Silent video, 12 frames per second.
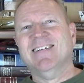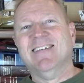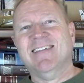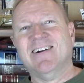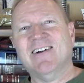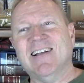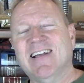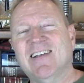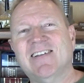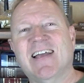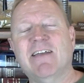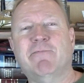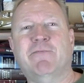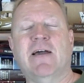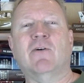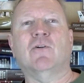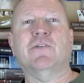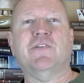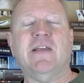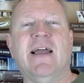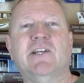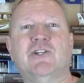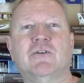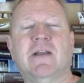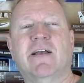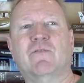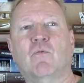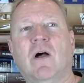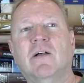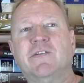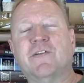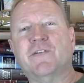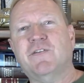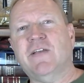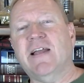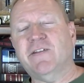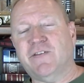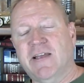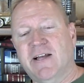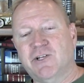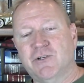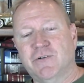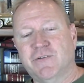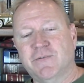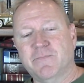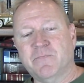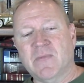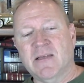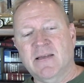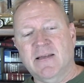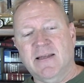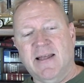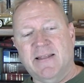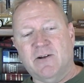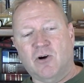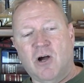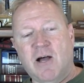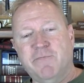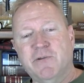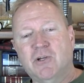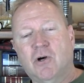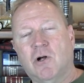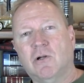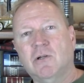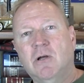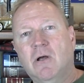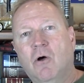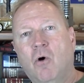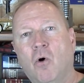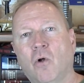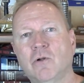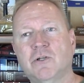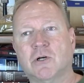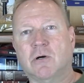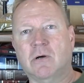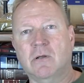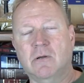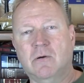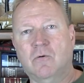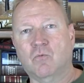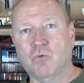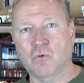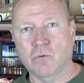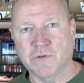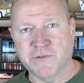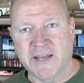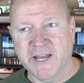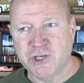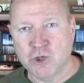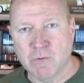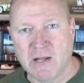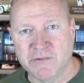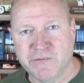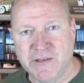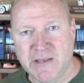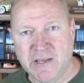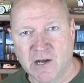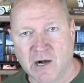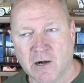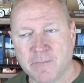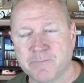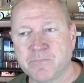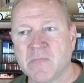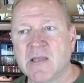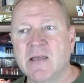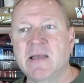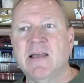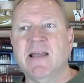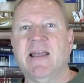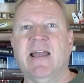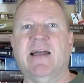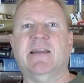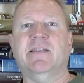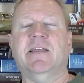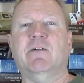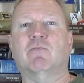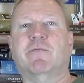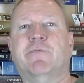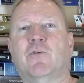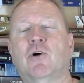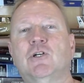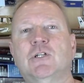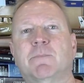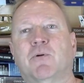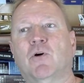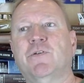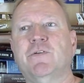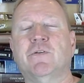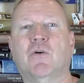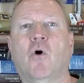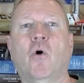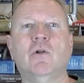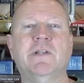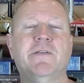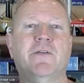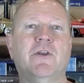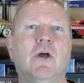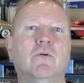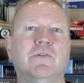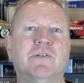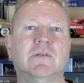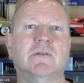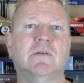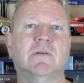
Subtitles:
There is a federal statute as well as state statutes, and they're often called holder rules, H-O-L-D-E-R. And they refer to the person who's holding the note,